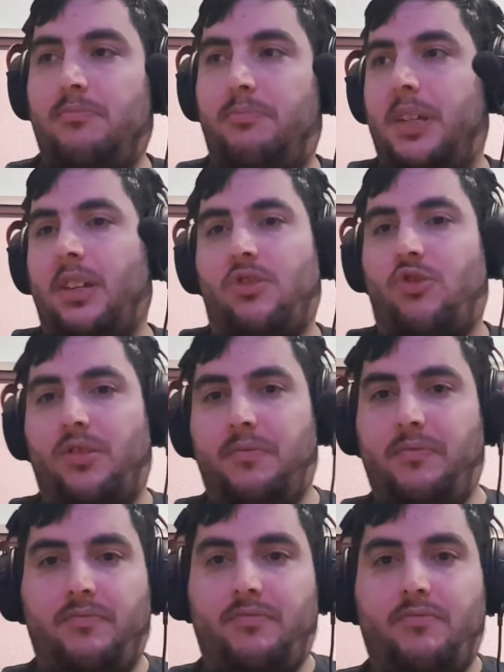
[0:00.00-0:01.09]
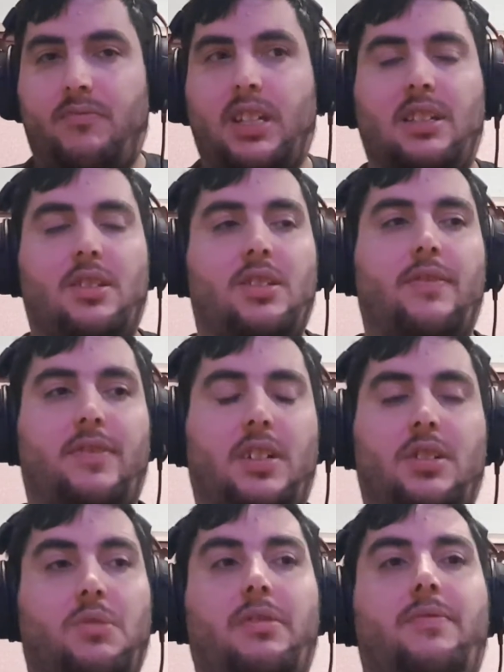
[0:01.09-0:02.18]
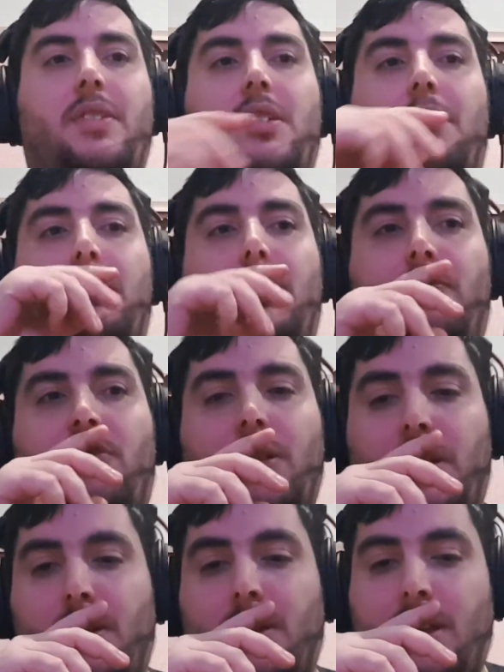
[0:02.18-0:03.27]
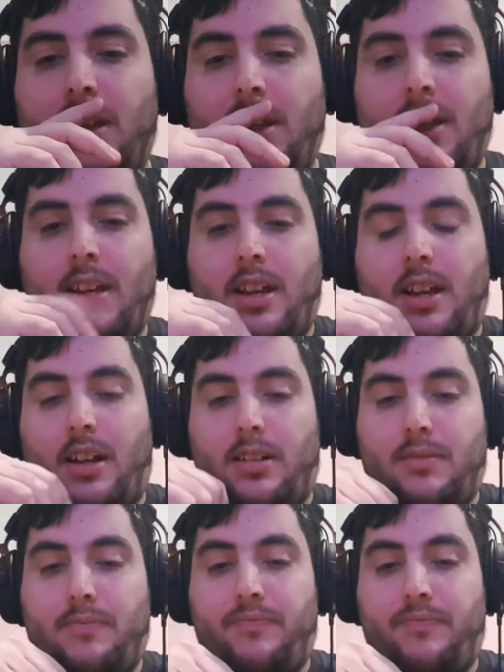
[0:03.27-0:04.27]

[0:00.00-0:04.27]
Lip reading: Pietro needs to fucking do it for some dumb reason. But